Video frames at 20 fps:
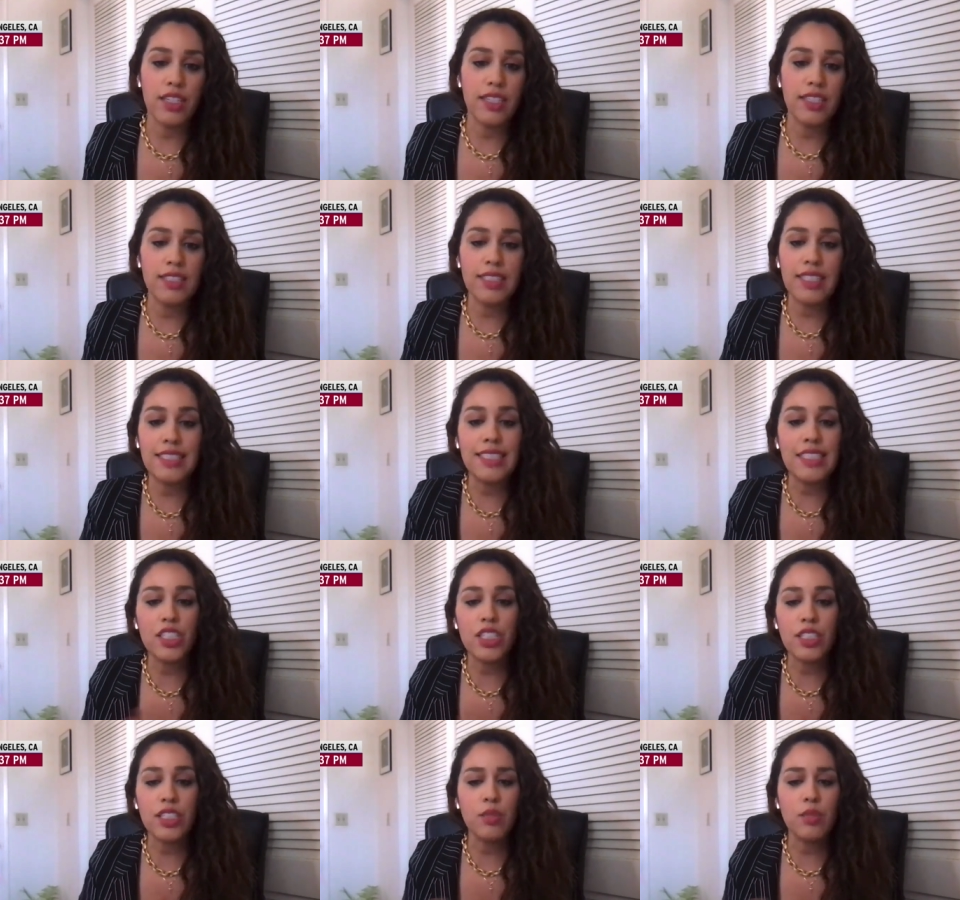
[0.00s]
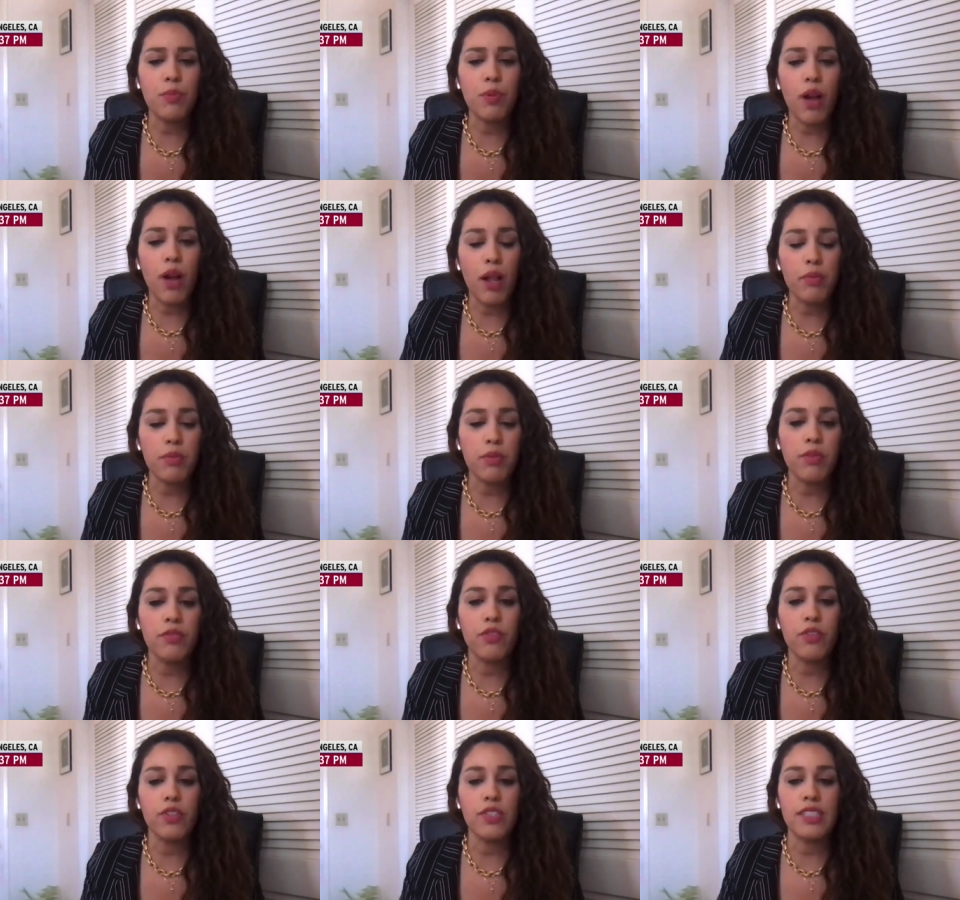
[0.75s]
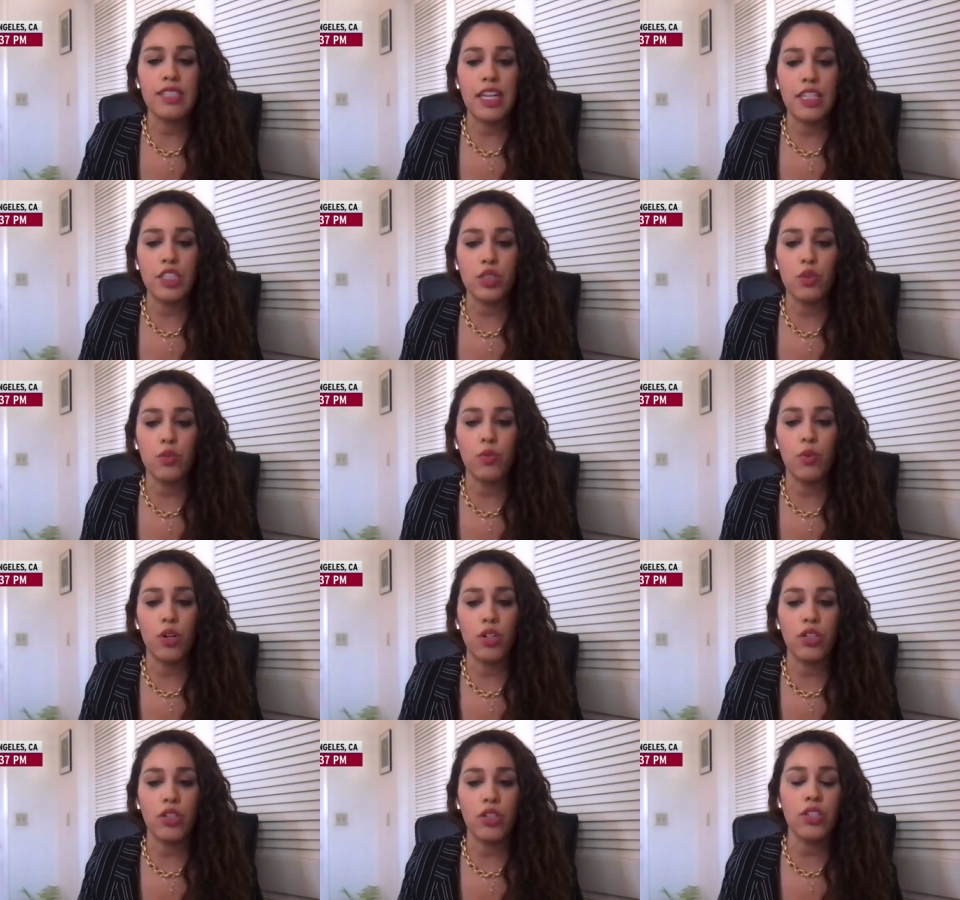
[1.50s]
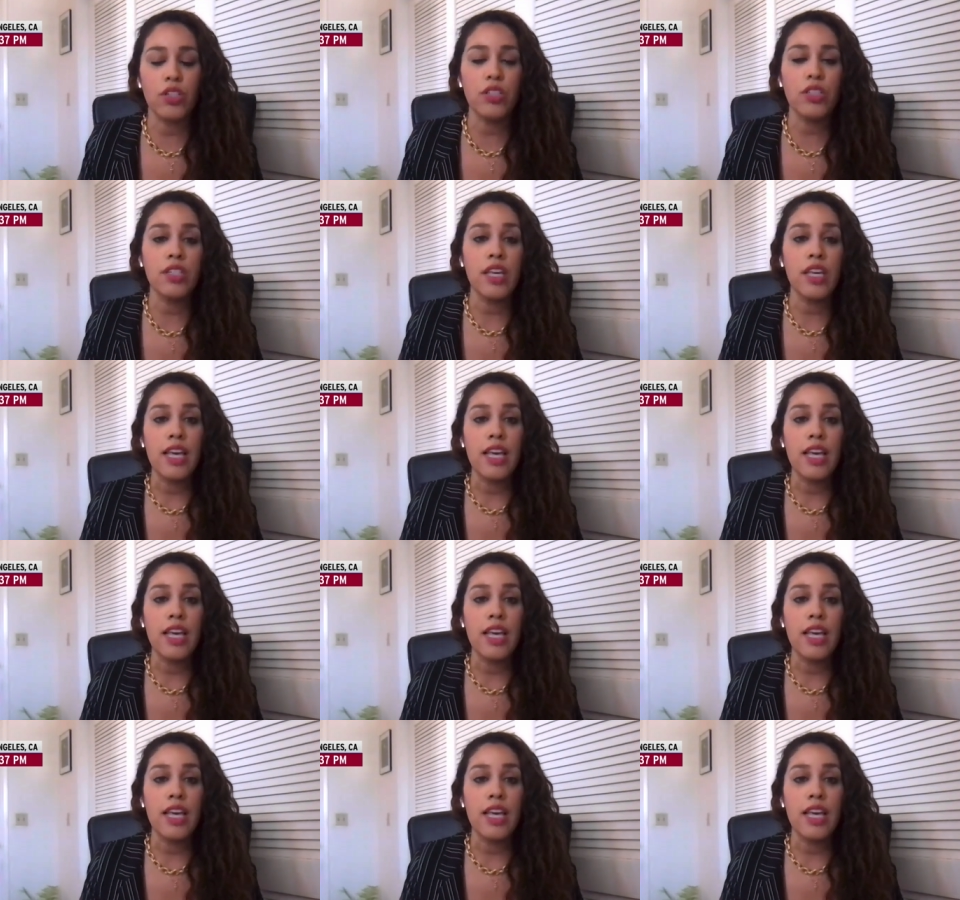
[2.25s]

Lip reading: This isn't just a problem for essential workers.